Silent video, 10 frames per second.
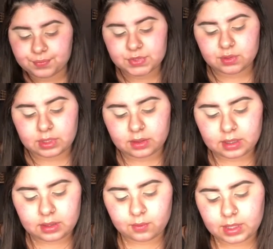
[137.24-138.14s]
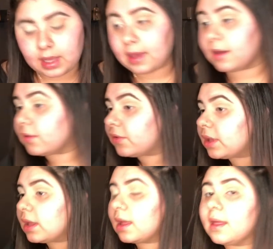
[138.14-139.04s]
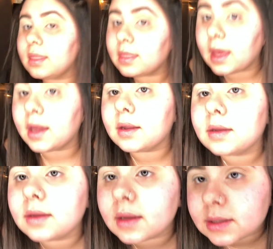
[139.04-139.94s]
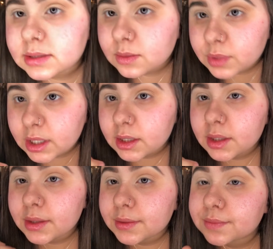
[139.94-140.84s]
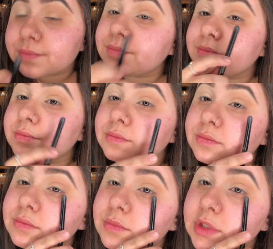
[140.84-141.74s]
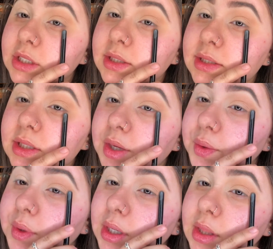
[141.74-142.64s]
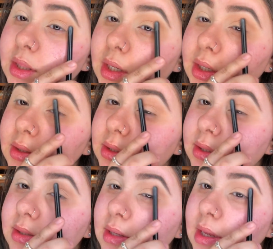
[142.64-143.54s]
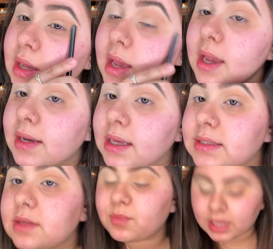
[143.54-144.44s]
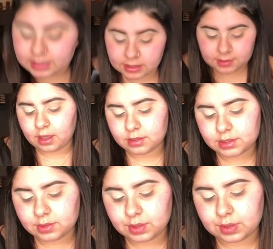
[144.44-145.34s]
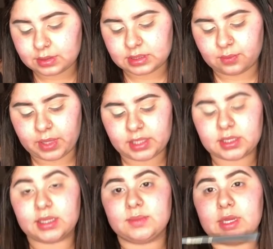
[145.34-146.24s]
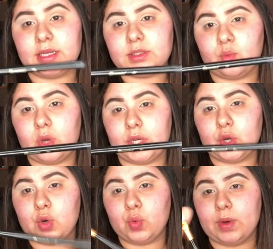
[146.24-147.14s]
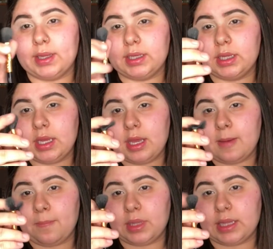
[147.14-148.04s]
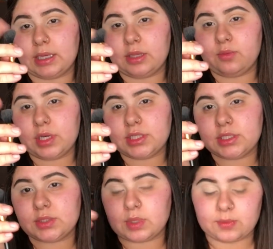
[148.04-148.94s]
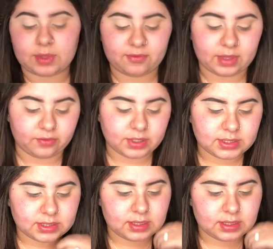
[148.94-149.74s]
So now that we have that nice and blended, you can see it right there, nice and blended. Also use the Beige Cosmetics 101 blending brush. It's one of my favorites.